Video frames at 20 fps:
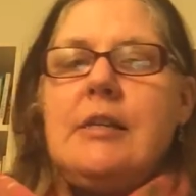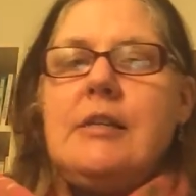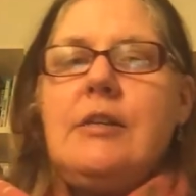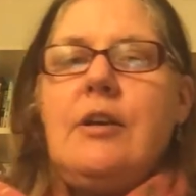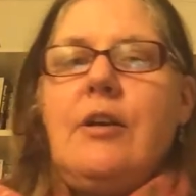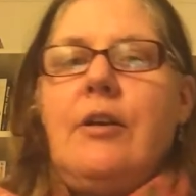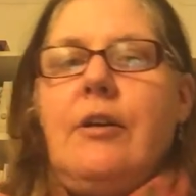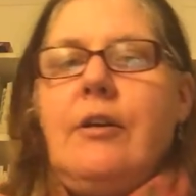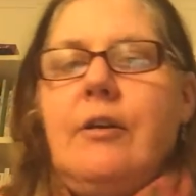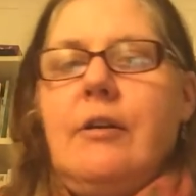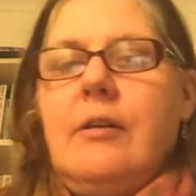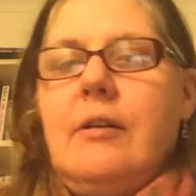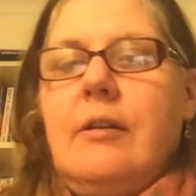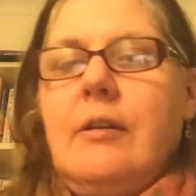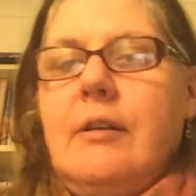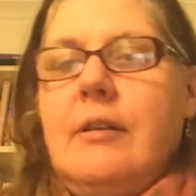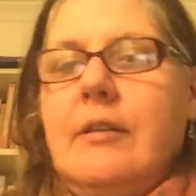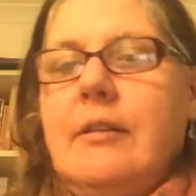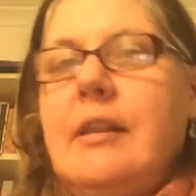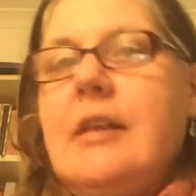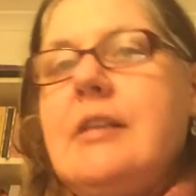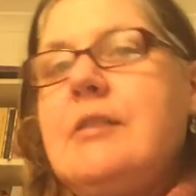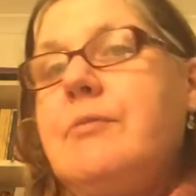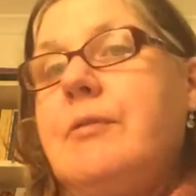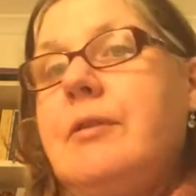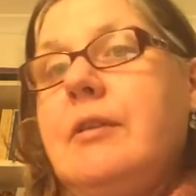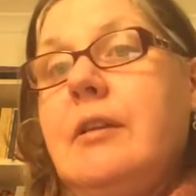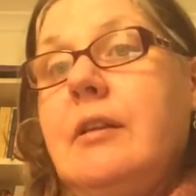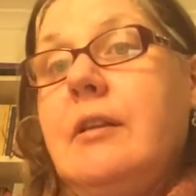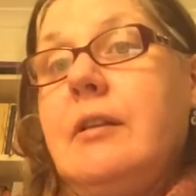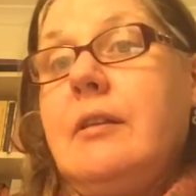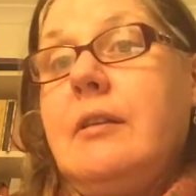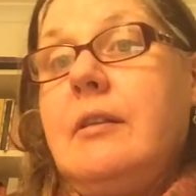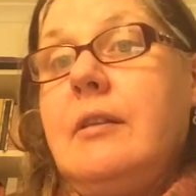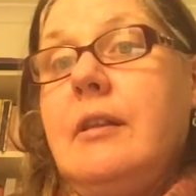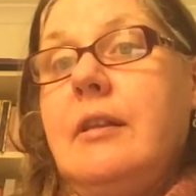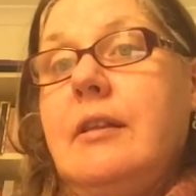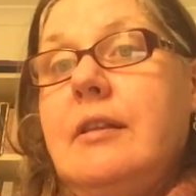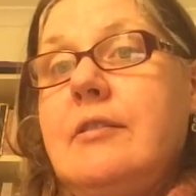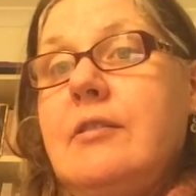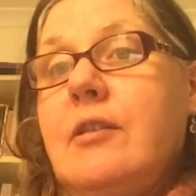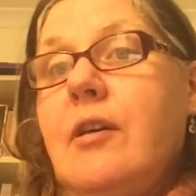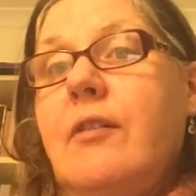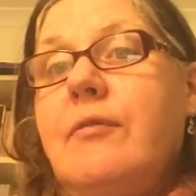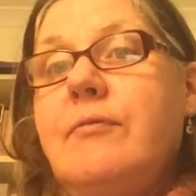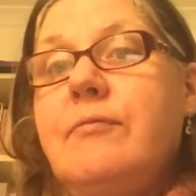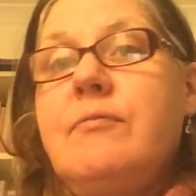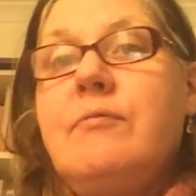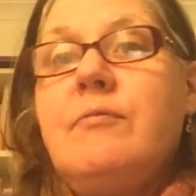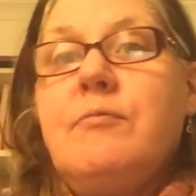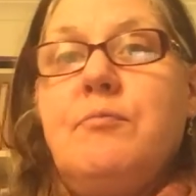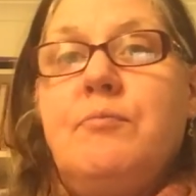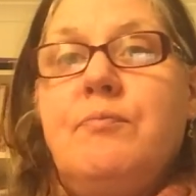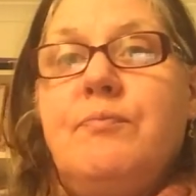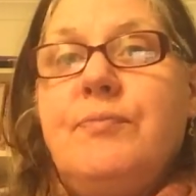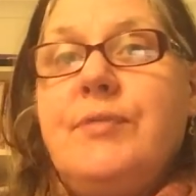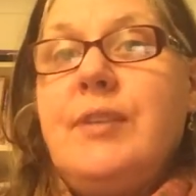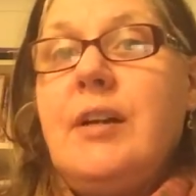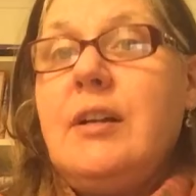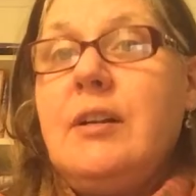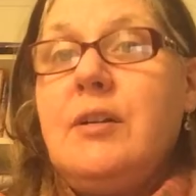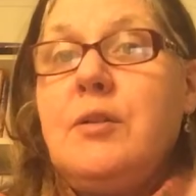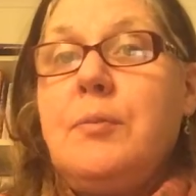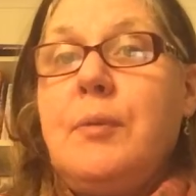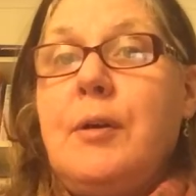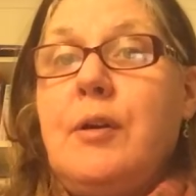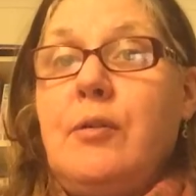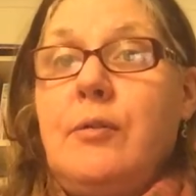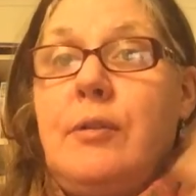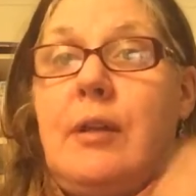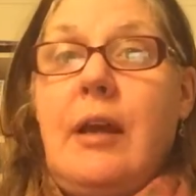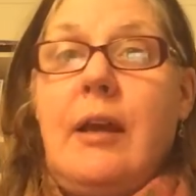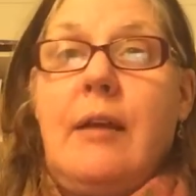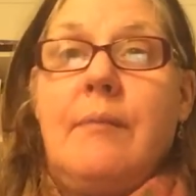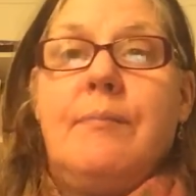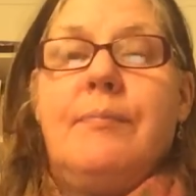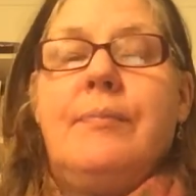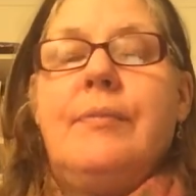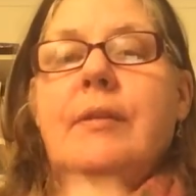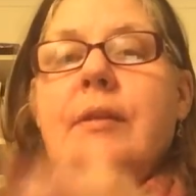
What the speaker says: So that's one of the, so I've done a little bit on that.